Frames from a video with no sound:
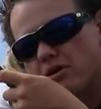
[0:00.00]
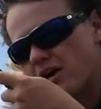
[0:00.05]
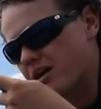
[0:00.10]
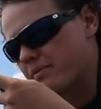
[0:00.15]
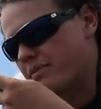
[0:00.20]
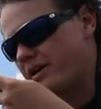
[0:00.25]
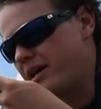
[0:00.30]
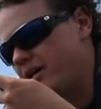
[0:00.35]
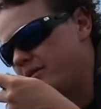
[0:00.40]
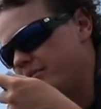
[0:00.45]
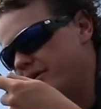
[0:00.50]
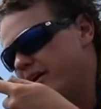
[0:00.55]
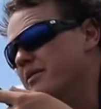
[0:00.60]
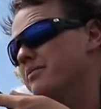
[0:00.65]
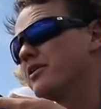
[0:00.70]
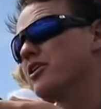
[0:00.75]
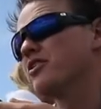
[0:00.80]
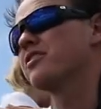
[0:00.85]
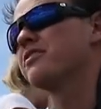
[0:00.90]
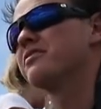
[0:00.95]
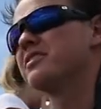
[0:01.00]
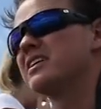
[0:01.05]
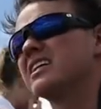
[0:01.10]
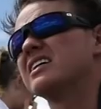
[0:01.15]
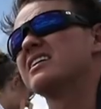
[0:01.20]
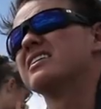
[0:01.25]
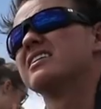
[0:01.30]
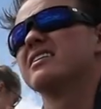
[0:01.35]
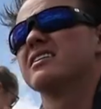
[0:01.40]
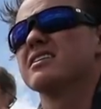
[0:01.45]
rock pile by the mouth of
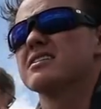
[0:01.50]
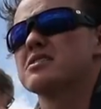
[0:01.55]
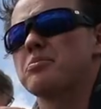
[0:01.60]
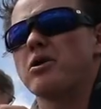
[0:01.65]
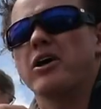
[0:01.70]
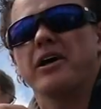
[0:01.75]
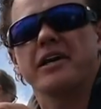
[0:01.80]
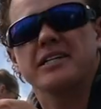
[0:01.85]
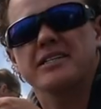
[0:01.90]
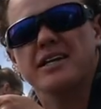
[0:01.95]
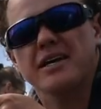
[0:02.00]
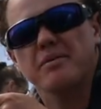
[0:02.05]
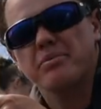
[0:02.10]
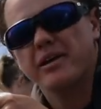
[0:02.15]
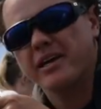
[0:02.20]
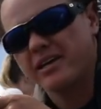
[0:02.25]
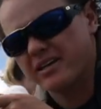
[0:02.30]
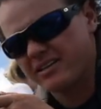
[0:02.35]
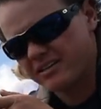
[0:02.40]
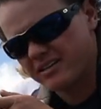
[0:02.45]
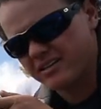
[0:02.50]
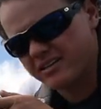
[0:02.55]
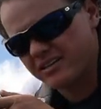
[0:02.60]
a spawning type A.